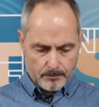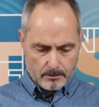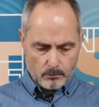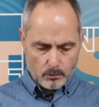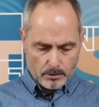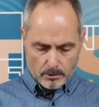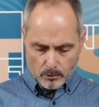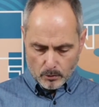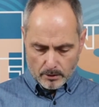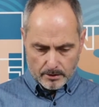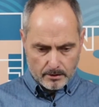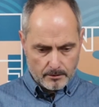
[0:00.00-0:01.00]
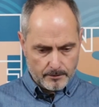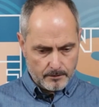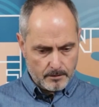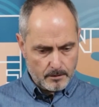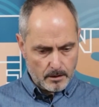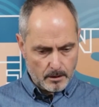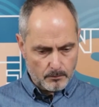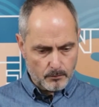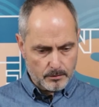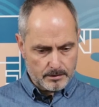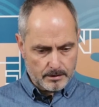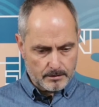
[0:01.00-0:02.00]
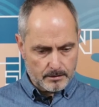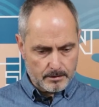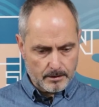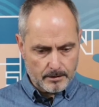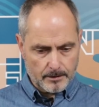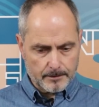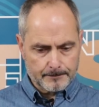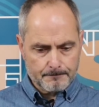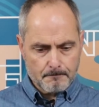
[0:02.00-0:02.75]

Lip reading: with the URL presented here.